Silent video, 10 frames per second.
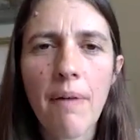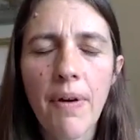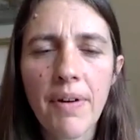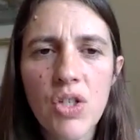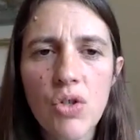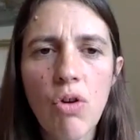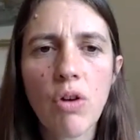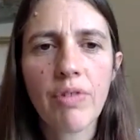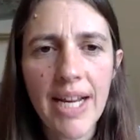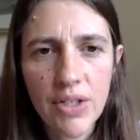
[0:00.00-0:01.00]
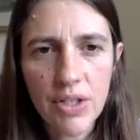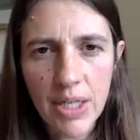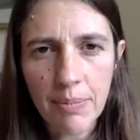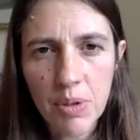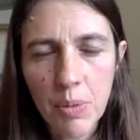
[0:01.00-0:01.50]
very strong
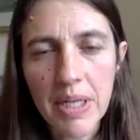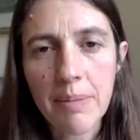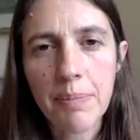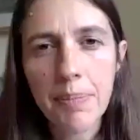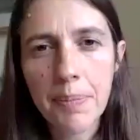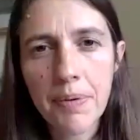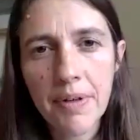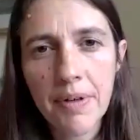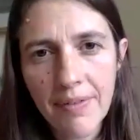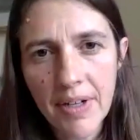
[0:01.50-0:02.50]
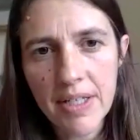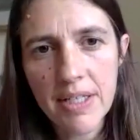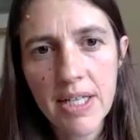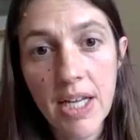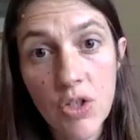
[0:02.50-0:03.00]
relationship between previous
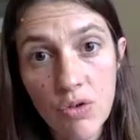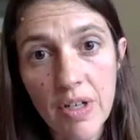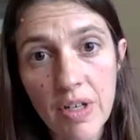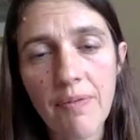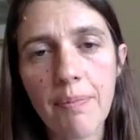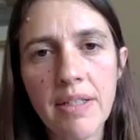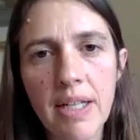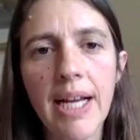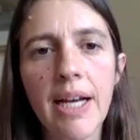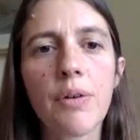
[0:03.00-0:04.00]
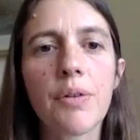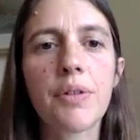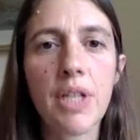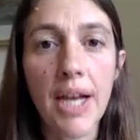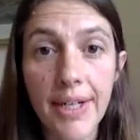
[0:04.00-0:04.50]
history of mental
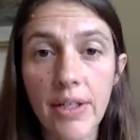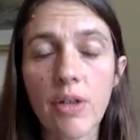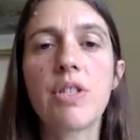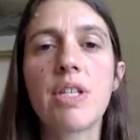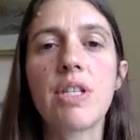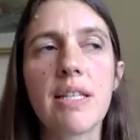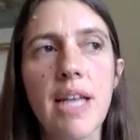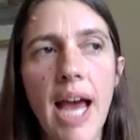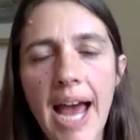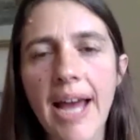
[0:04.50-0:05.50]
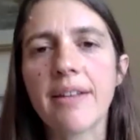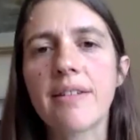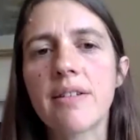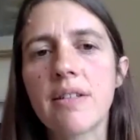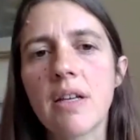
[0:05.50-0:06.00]
health diagnoses
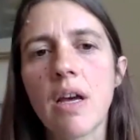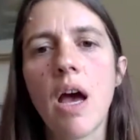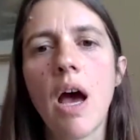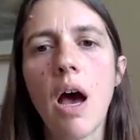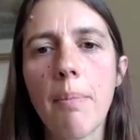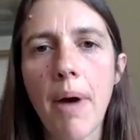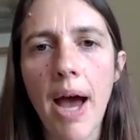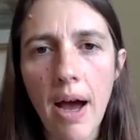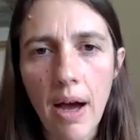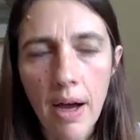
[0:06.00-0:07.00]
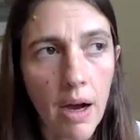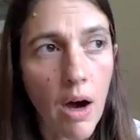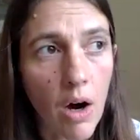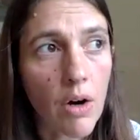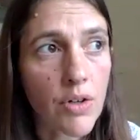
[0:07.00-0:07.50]
and
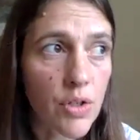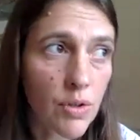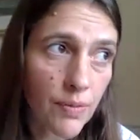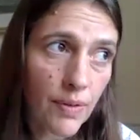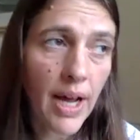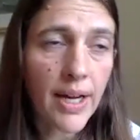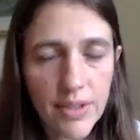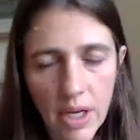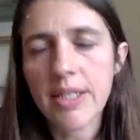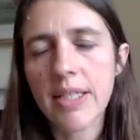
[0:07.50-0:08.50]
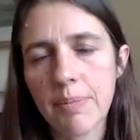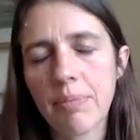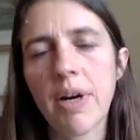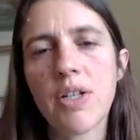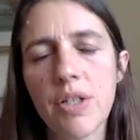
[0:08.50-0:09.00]
our sort of anxiety and
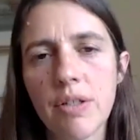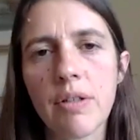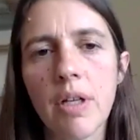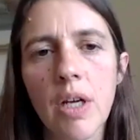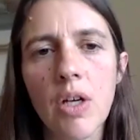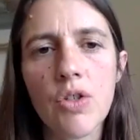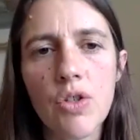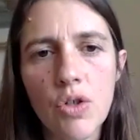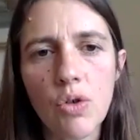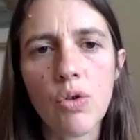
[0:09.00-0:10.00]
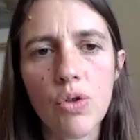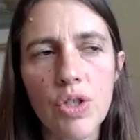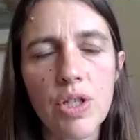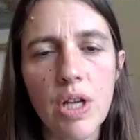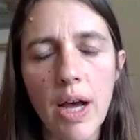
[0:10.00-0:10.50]
depression
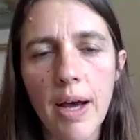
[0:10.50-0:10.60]
scores